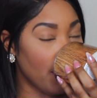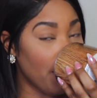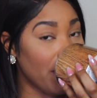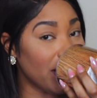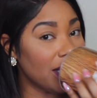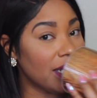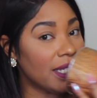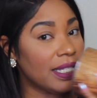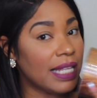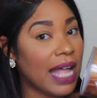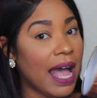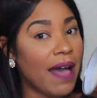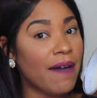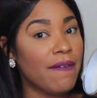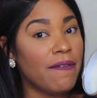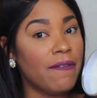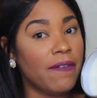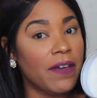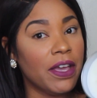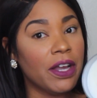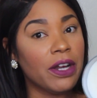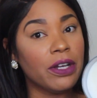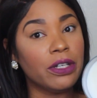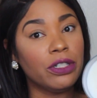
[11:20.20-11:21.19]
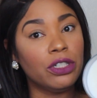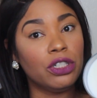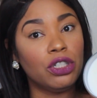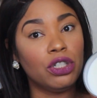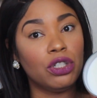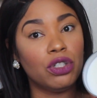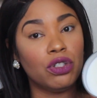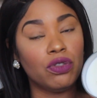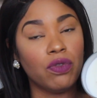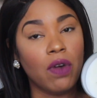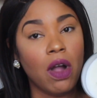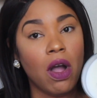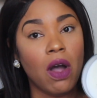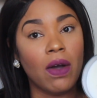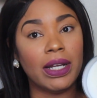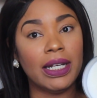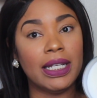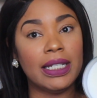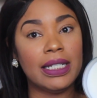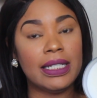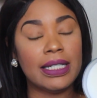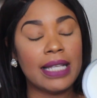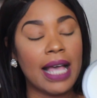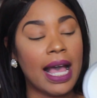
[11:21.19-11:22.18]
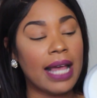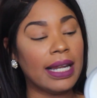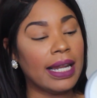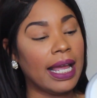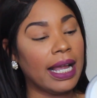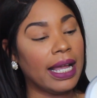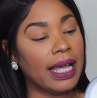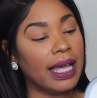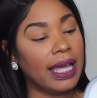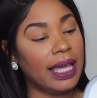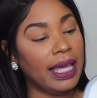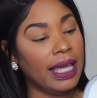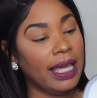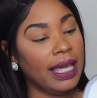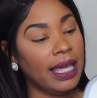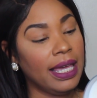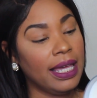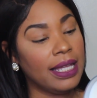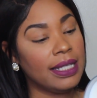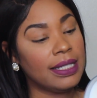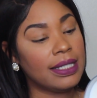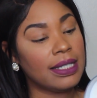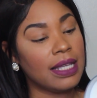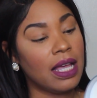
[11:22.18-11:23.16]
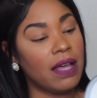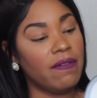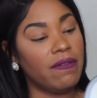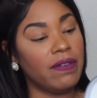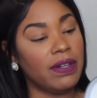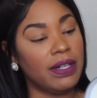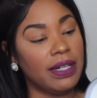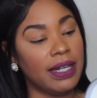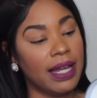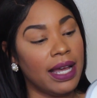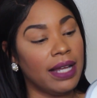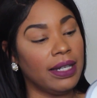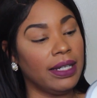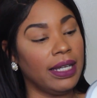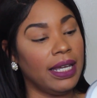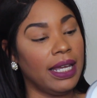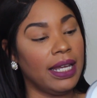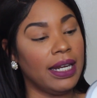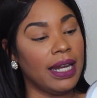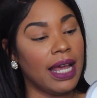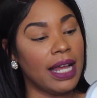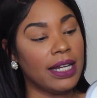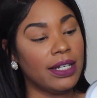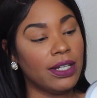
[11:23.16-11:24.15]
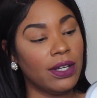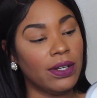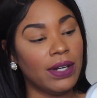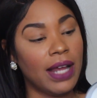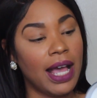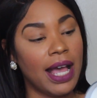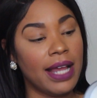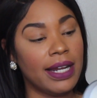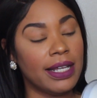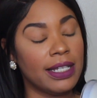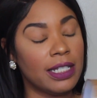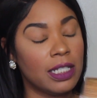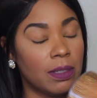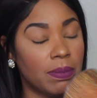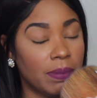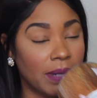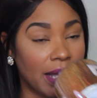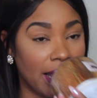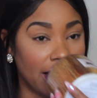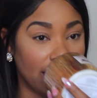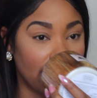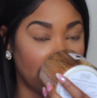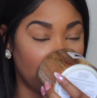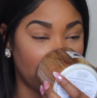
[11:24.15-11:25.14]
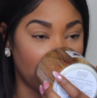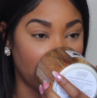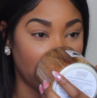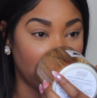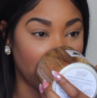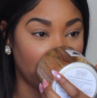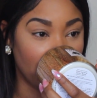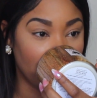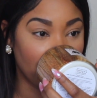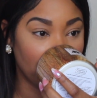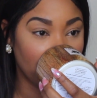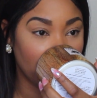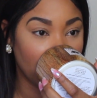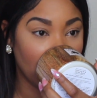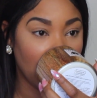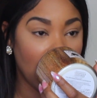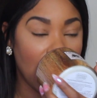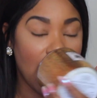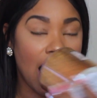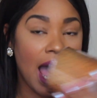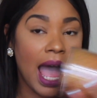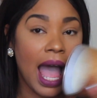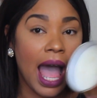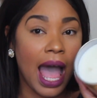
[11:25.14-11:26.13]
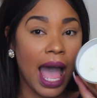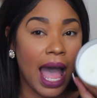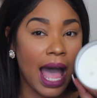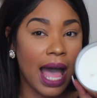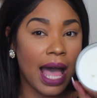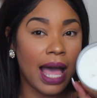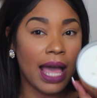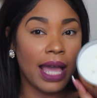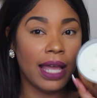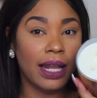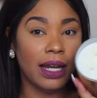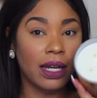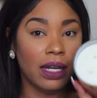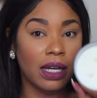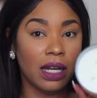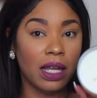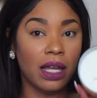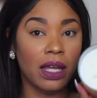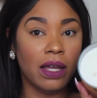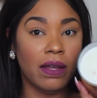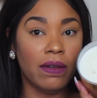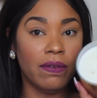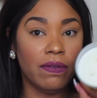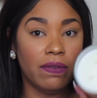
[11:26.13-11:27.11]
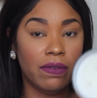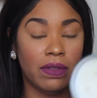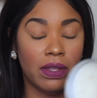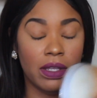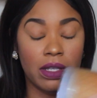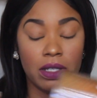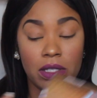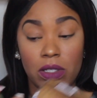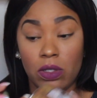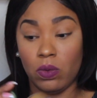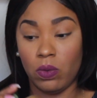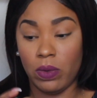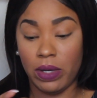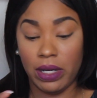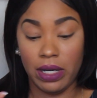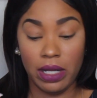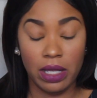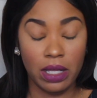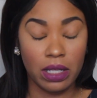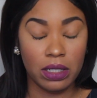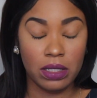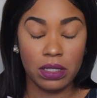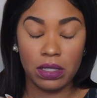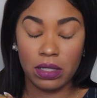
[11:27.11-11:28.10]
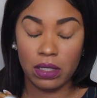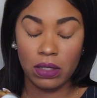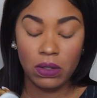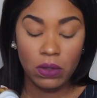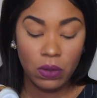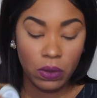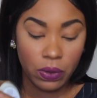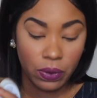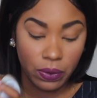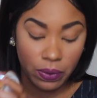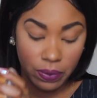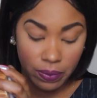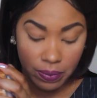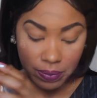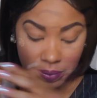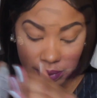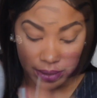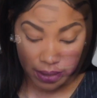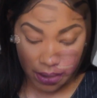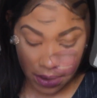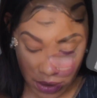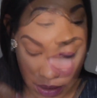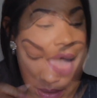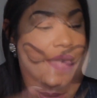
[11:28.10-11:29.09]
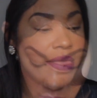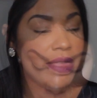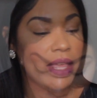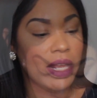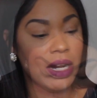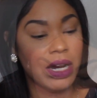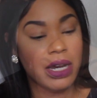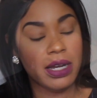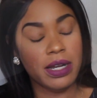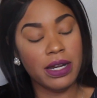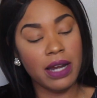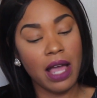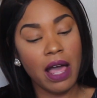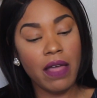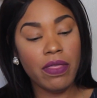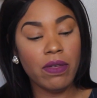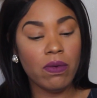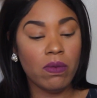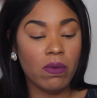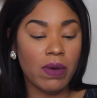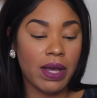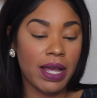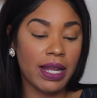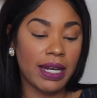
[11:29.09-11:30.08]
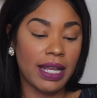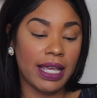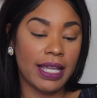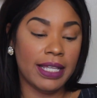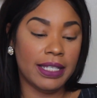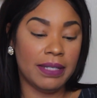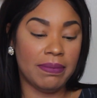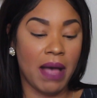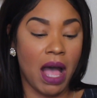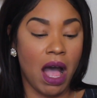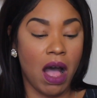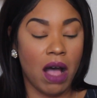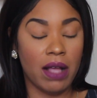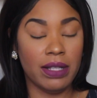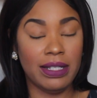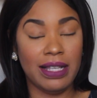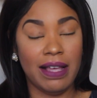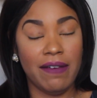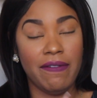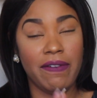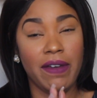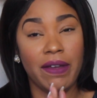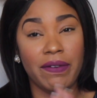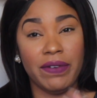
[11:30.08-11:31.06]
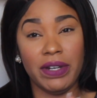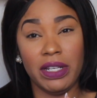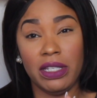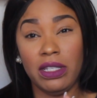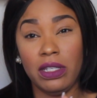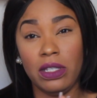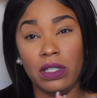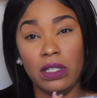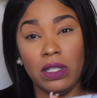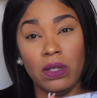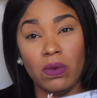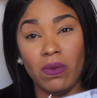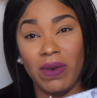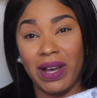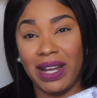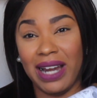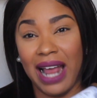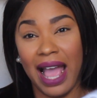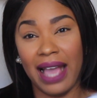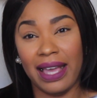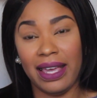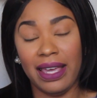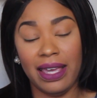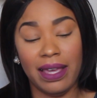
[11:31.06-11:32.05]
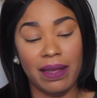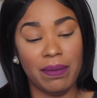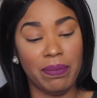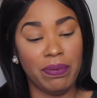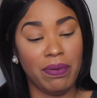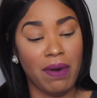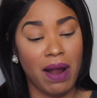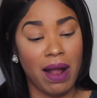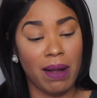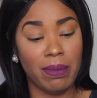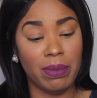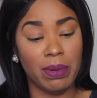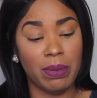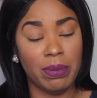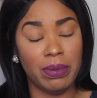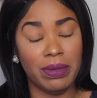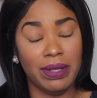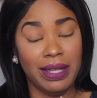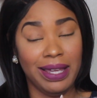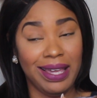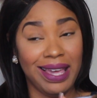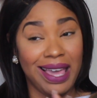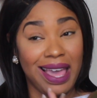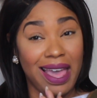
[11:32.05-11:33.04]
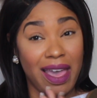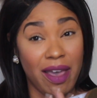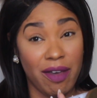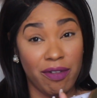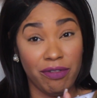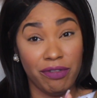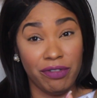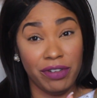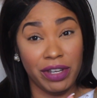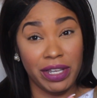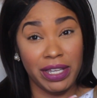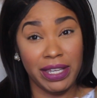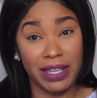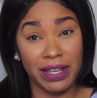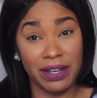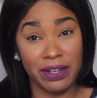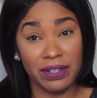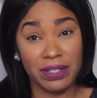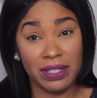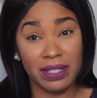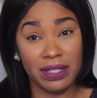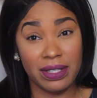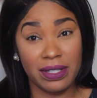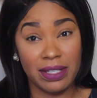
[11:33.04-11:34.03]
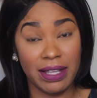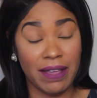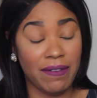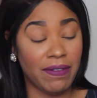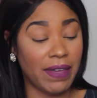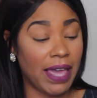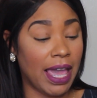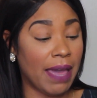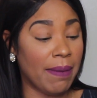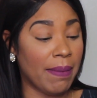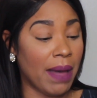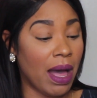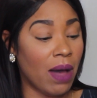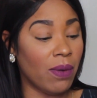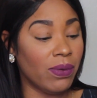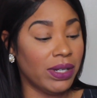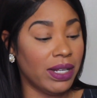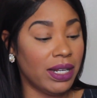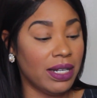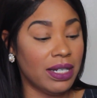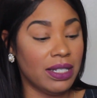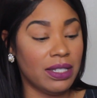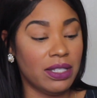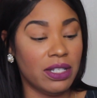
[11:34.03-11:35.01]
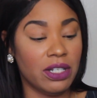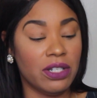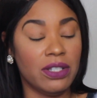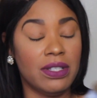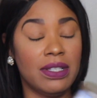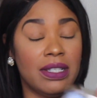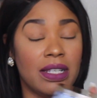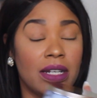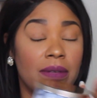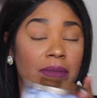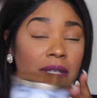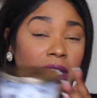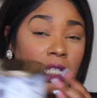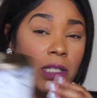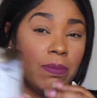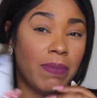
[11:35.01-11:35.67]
but it's not very strong, and it's got like a hint of vanilla in it. I don't know how to explain it, but I love this one. It's ooh. And then another one is my all-time favorite. This is the one I get probably every year since they came out with it, and it's their Cinnamon